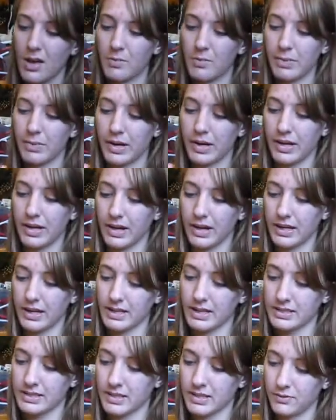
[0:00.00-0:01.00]
But I
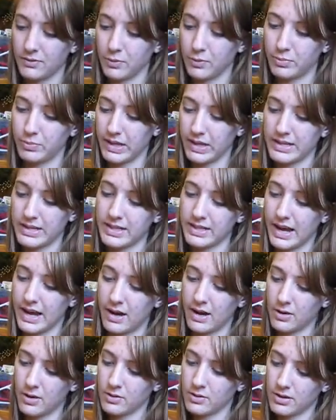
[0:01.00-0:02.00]
guess if you blend it
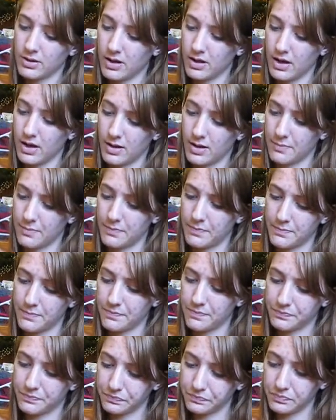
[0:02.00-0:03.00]
out, um,
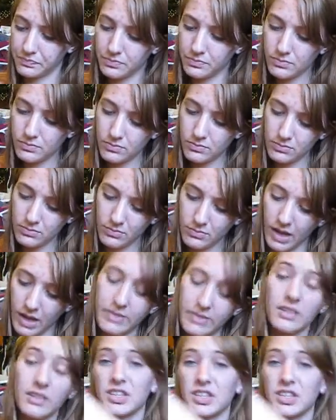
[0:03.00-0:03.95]
I think